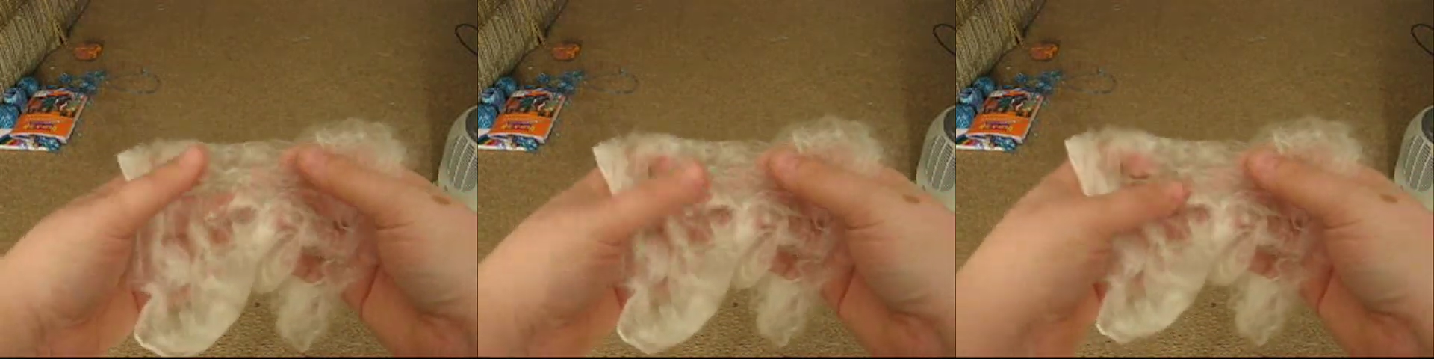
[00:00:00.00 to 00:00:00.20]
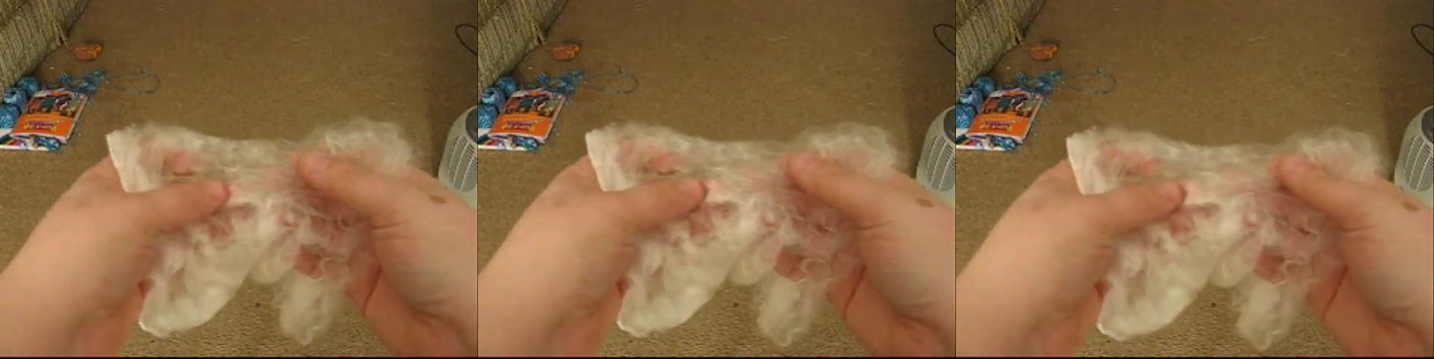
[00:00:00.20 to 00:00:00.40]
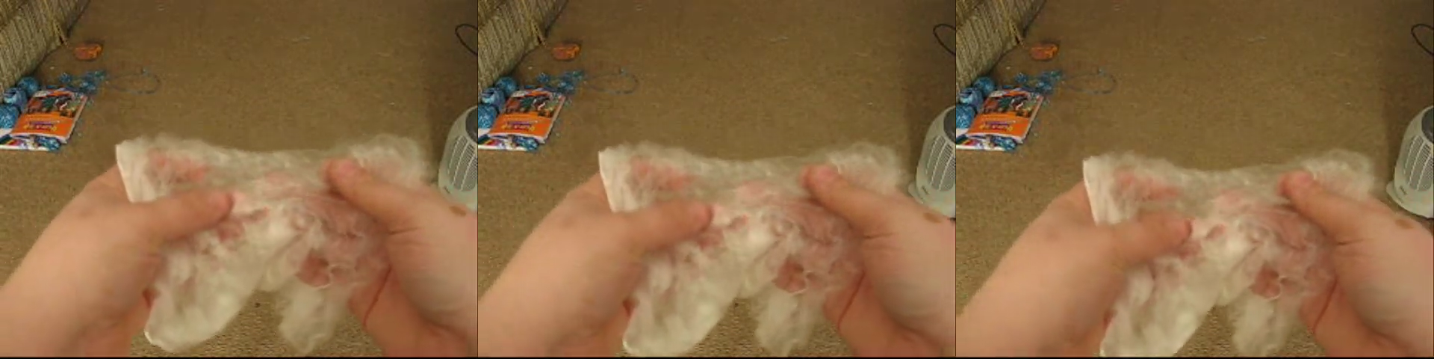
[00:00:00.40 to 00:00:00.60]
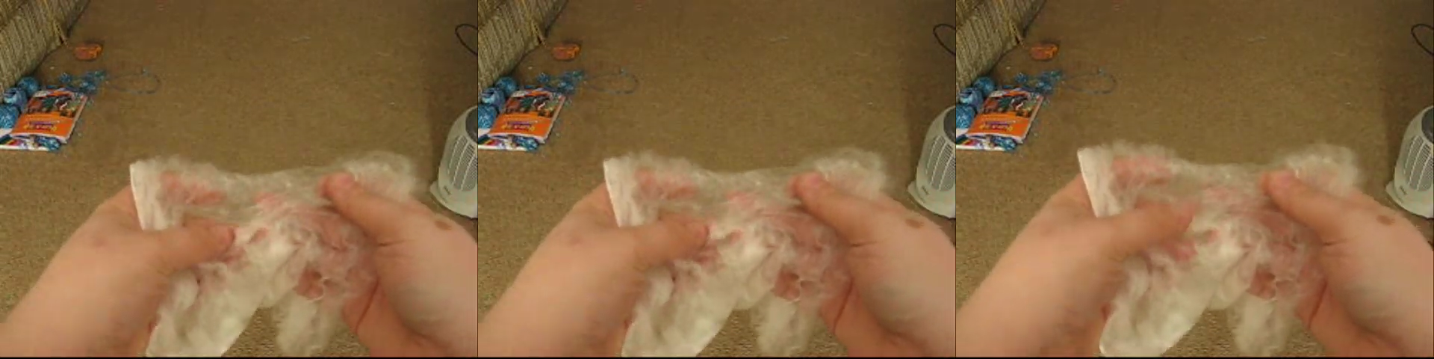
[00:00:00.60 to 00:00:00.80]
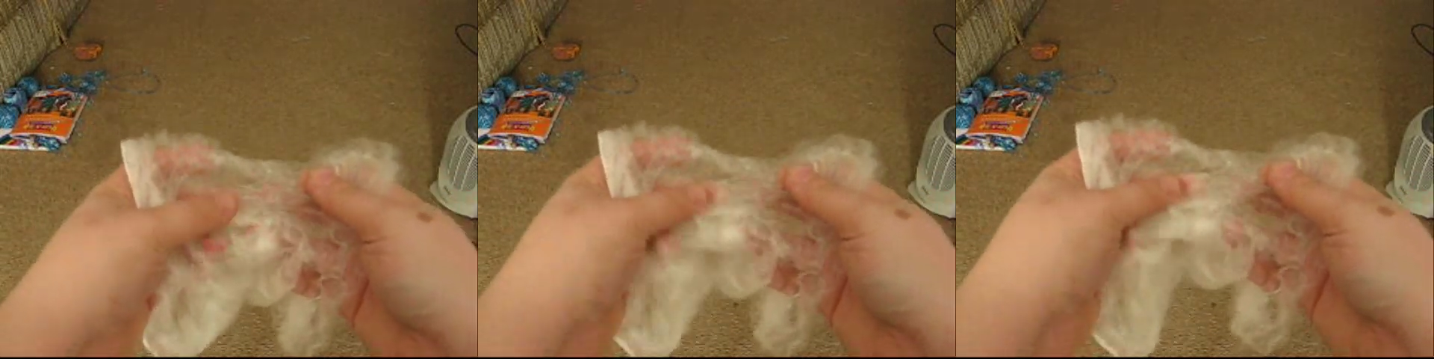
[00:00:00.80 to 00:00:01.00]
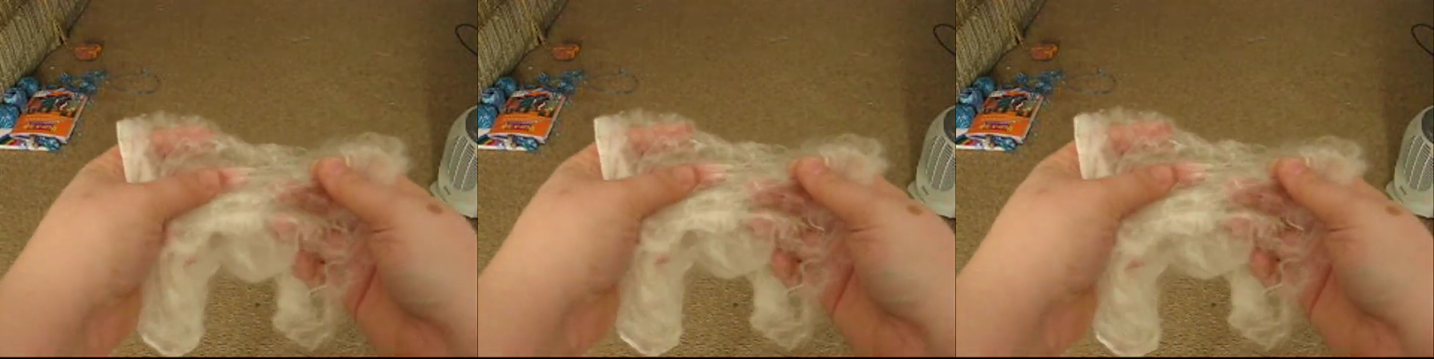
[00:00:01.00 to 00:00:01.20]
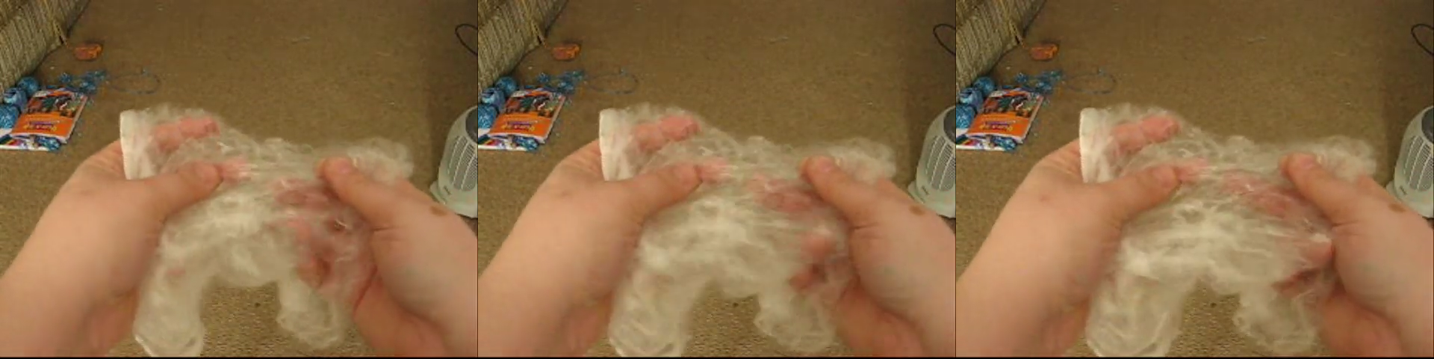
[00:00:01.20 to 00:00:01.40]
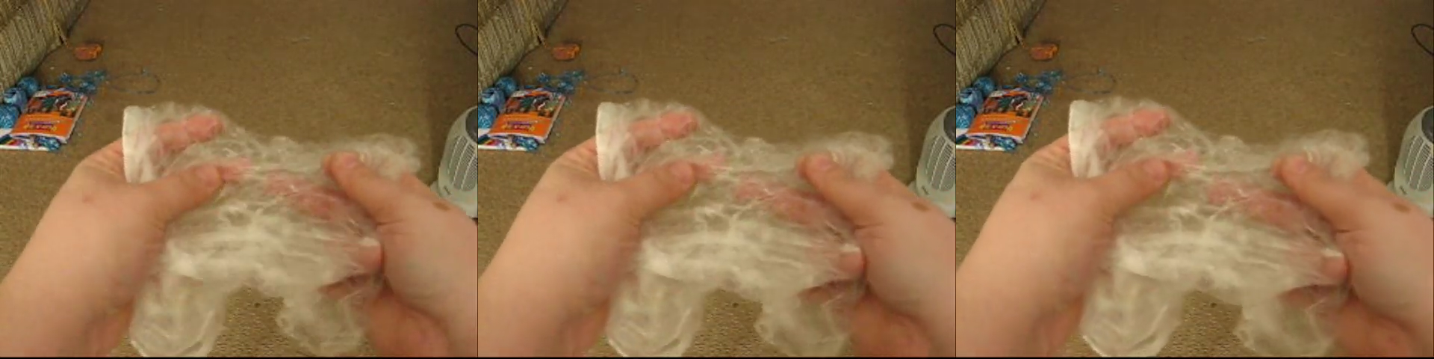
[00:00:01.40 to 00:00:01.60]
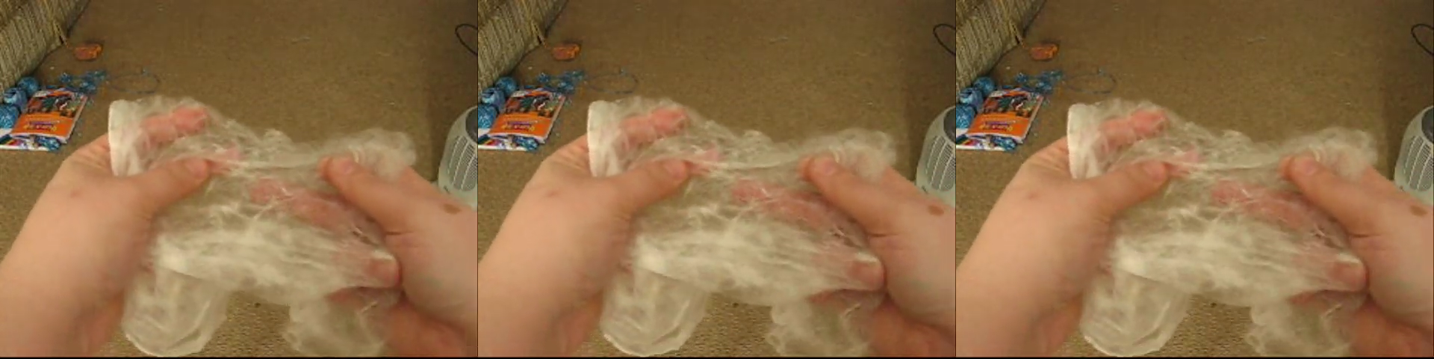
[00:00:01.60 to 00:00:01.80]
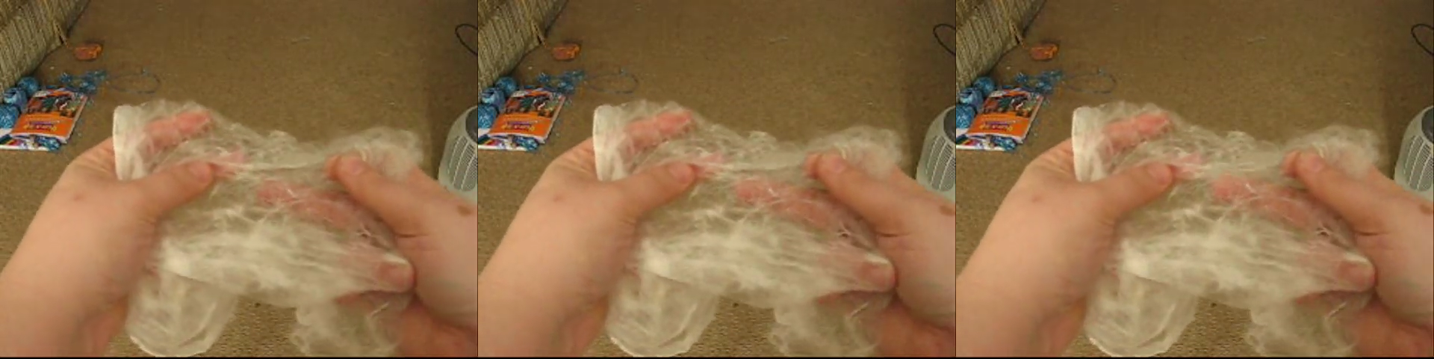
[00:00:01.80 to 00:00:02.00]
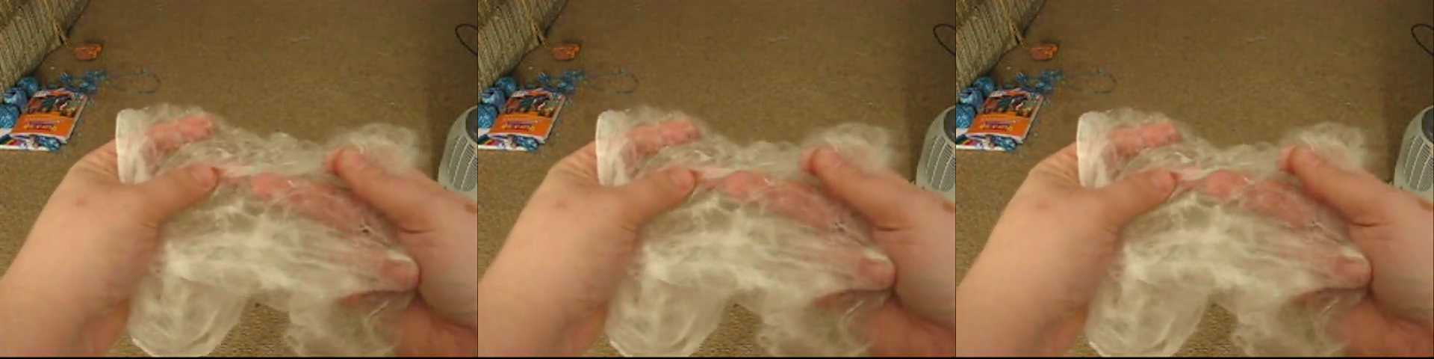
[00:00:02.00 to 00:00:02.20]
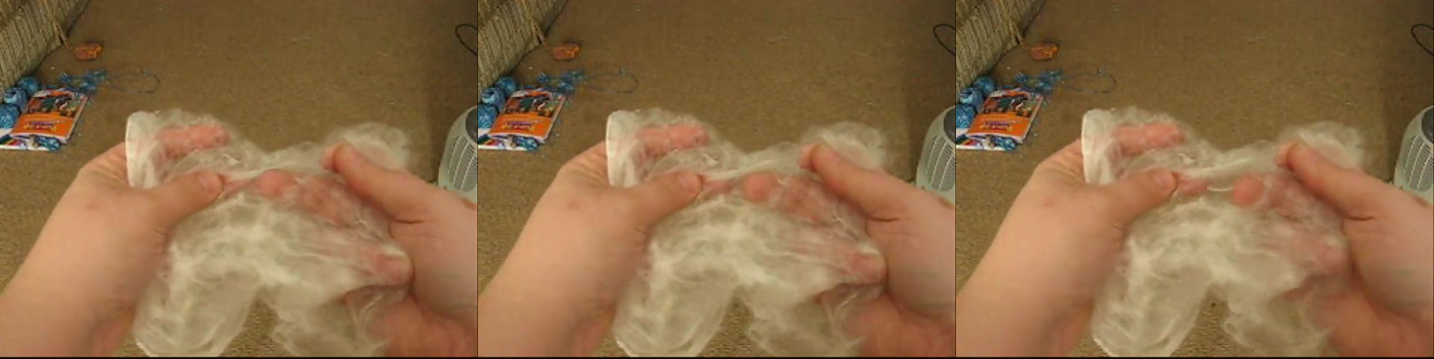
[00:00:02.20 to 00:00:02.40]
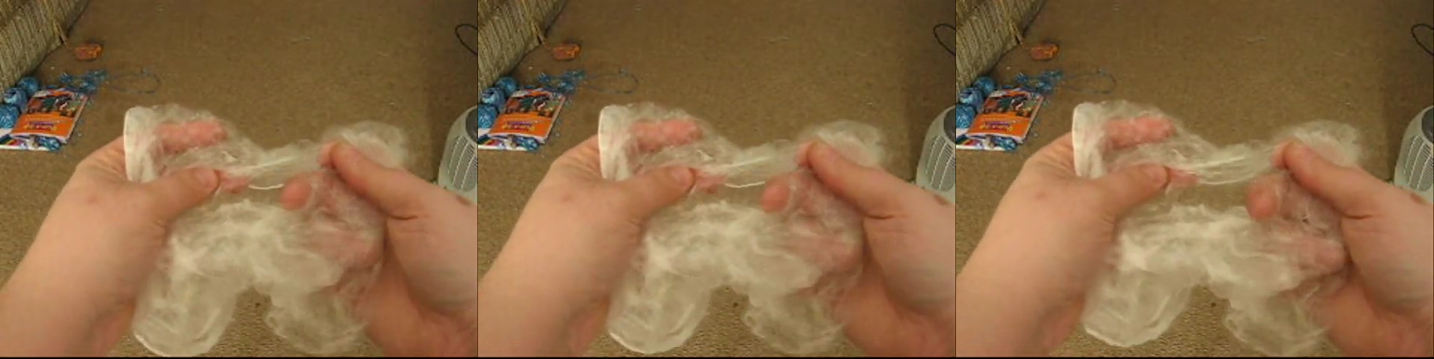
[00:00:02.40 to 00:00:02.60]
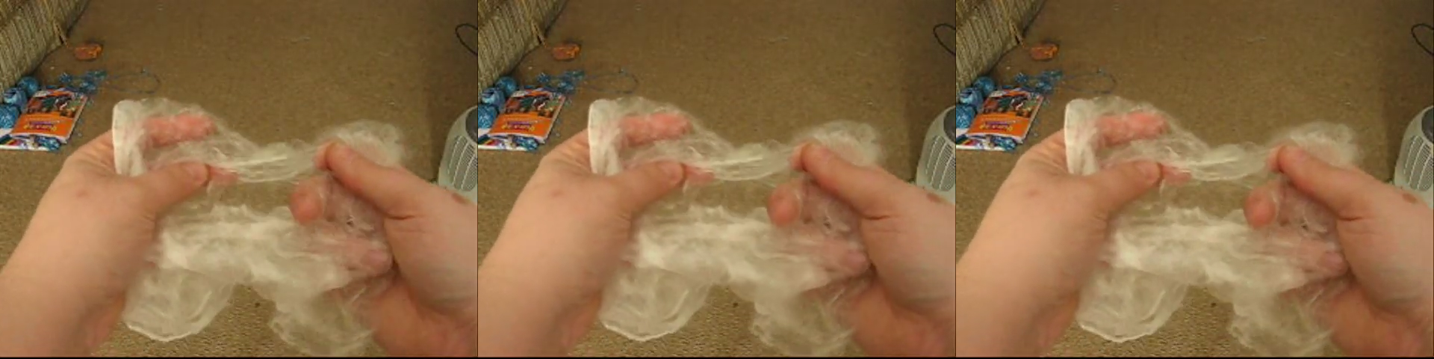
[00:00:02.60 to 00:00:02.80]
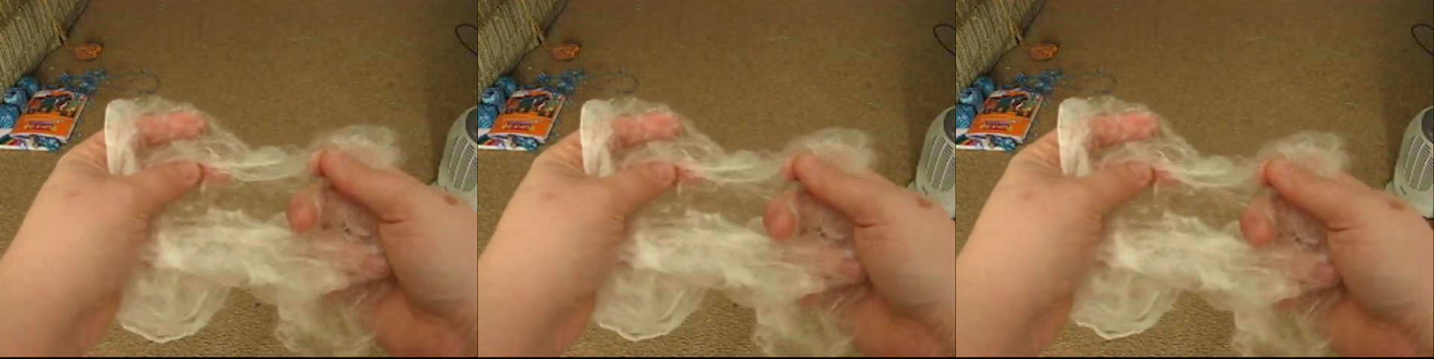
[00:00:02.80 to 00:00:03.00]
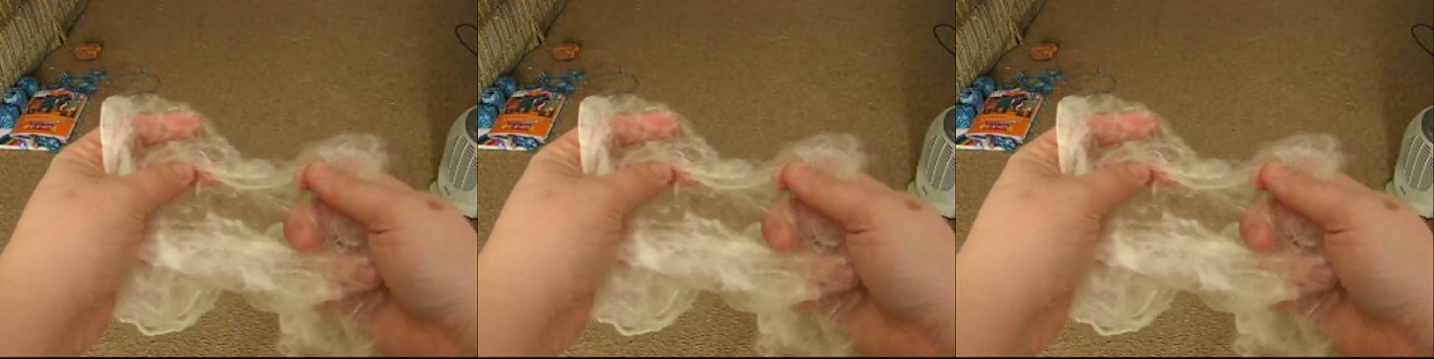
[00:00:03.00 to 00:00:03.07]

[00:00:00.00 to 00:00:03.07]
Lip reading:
Nobody's mouth can be seen.